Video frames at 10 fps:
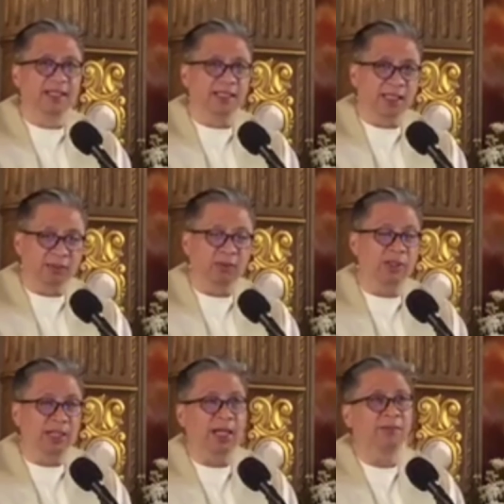They
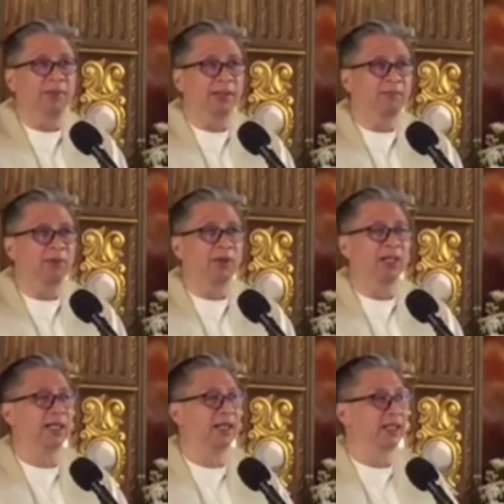would love it
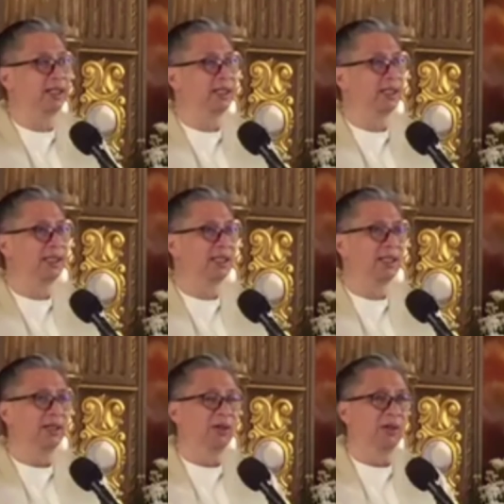more
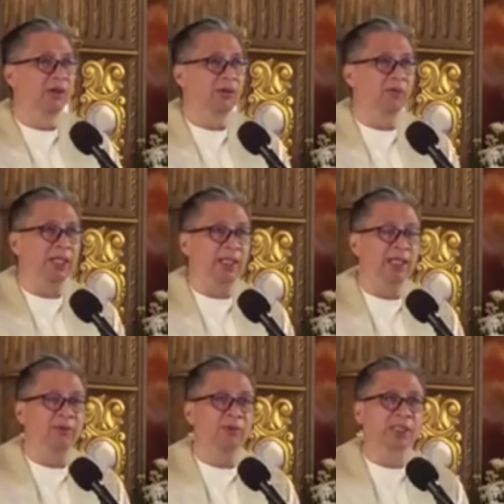when
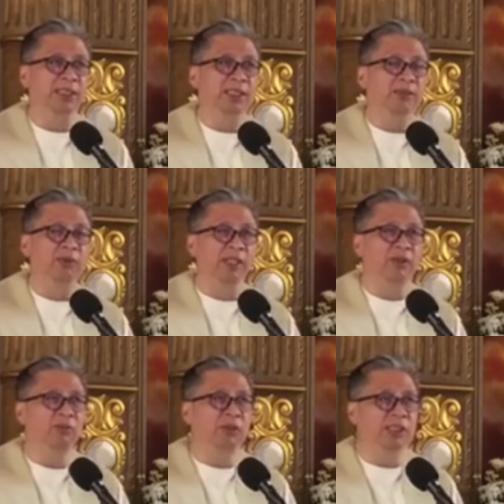you
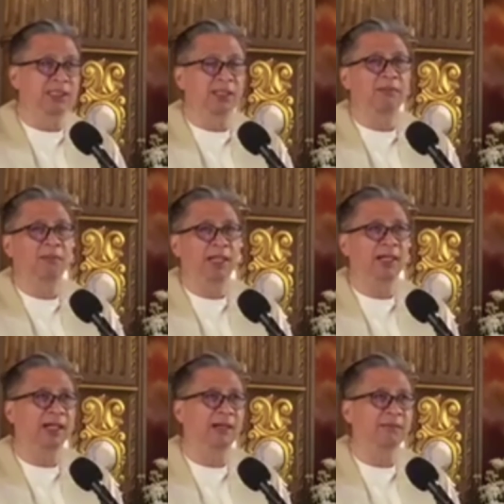would simply
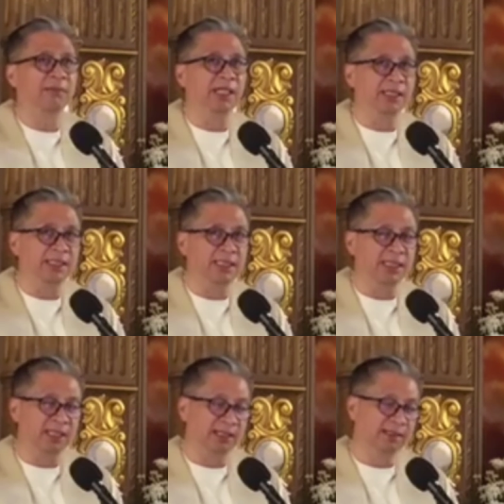come and sit,